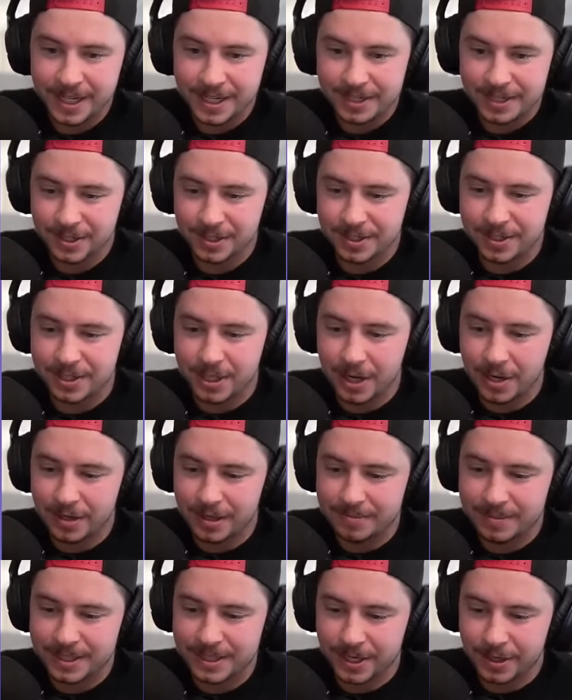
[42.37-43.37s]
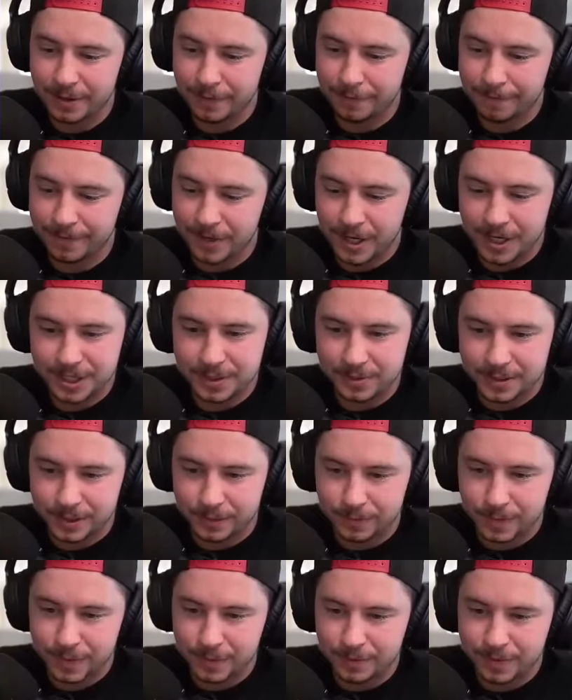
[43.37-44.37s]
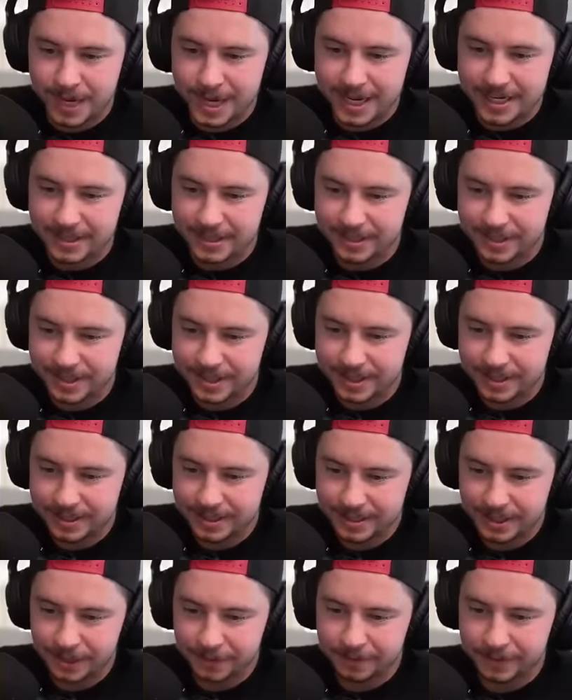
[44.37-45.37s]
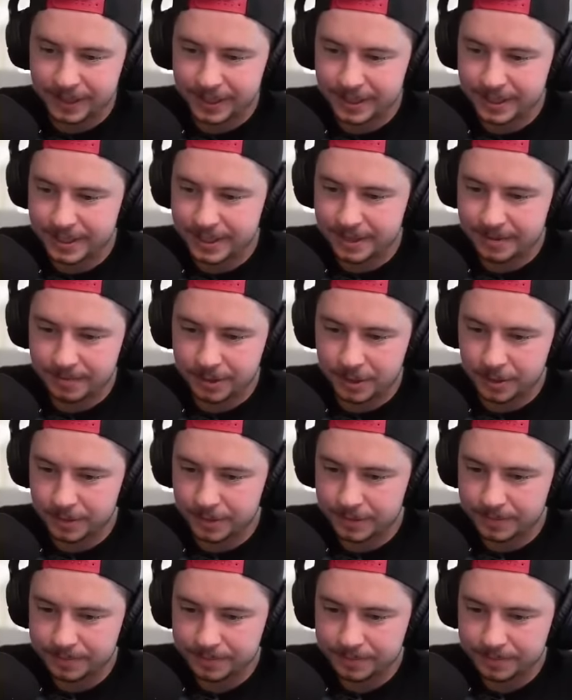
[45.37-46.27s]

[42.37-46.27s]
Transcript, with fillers: So Soam is going first with the Root Riders. Hopefully he does something cool.